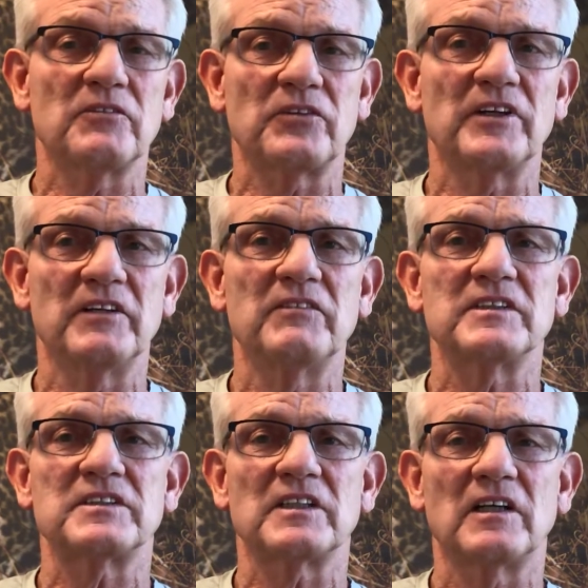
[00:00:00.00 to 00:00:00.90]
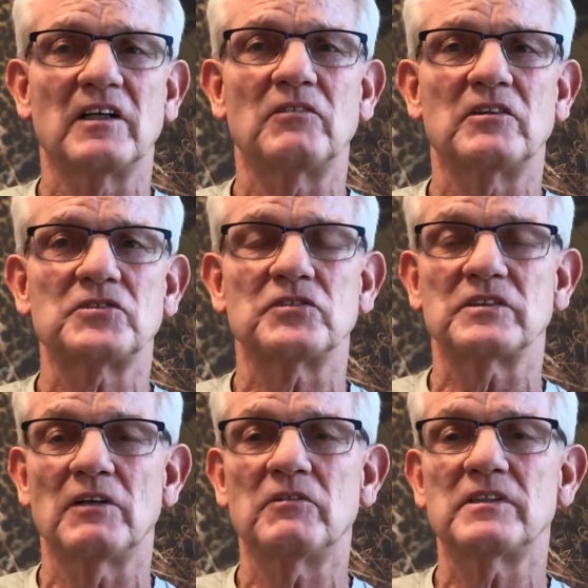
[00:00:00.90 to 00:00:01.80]
the forgiveness that God wants for
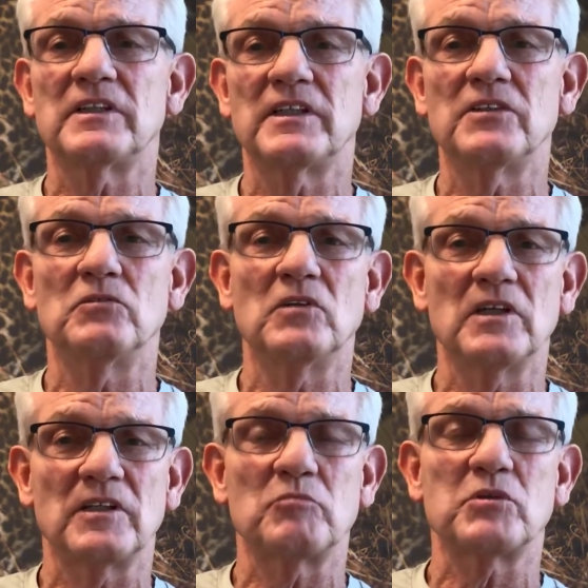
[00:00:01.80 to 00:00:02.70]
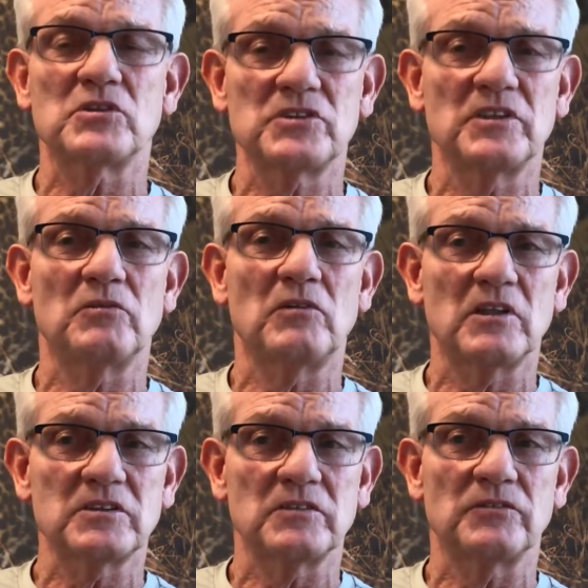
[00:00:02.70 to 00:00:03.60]
us. I want to tell you what, a person that
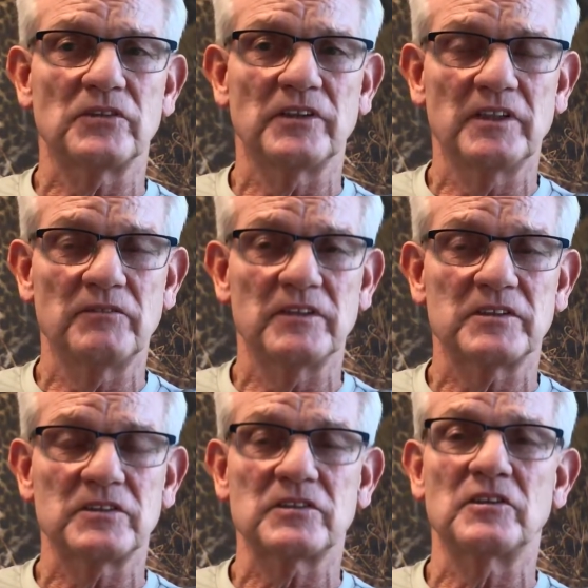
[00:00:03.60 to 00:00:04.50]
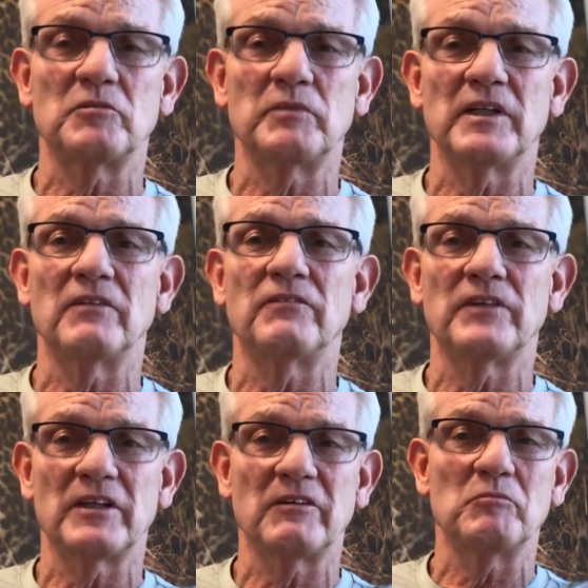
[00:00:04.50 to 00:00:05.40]
walks in forgiveness is going to be a
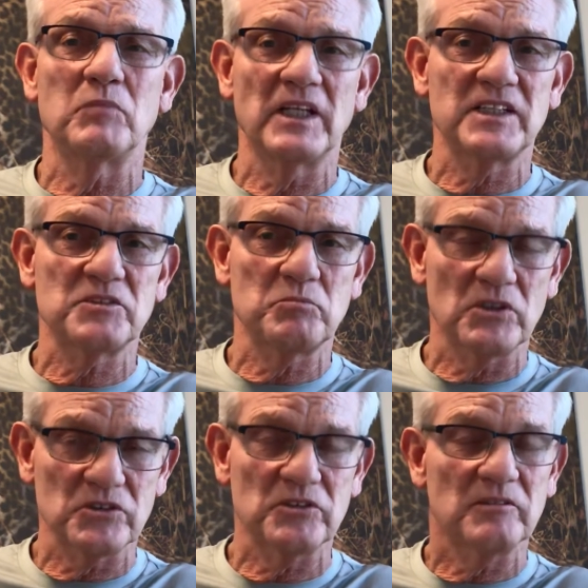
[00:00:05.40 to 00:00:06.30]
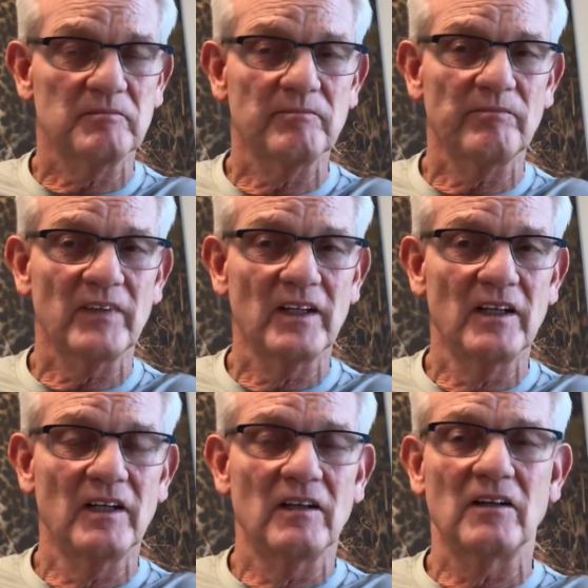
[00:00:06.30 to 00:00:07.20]
very blessed person.
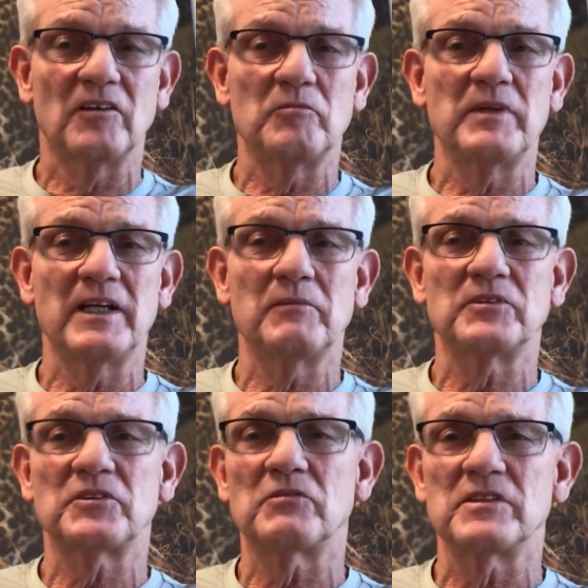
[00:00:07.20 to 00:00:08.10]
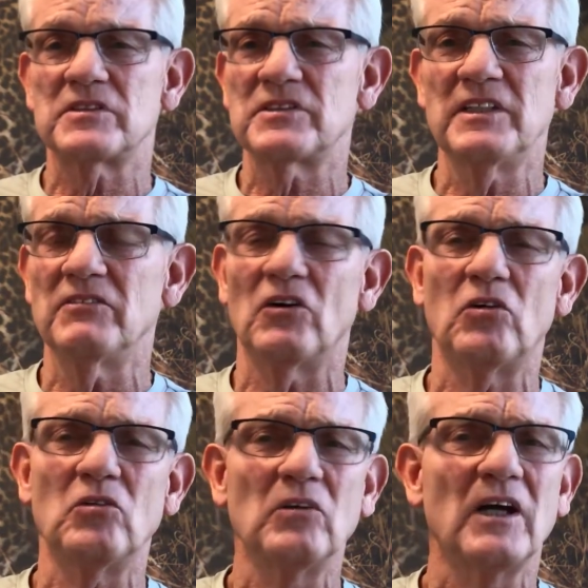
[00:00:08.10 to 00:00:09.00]
You're going to be able to receive a
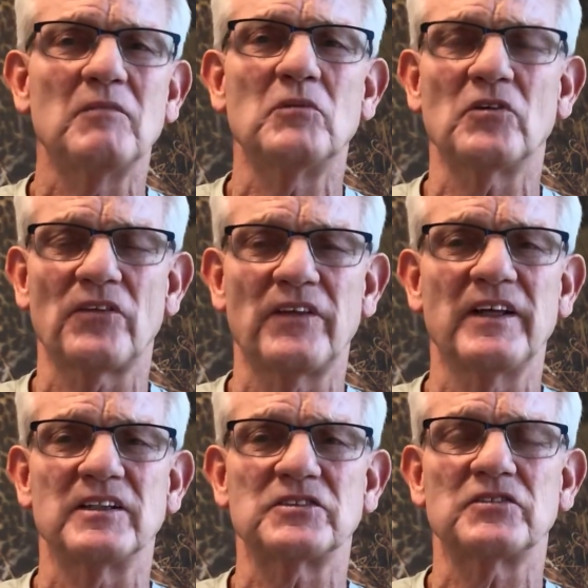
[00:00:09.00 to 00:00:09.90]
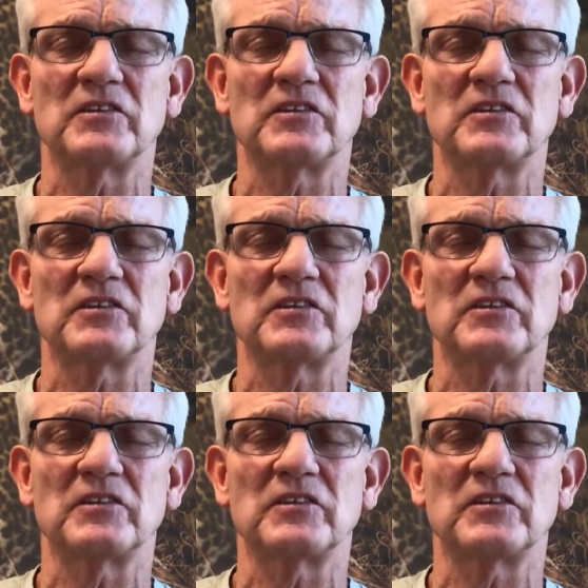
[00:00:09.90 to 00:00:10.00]
whole lot more things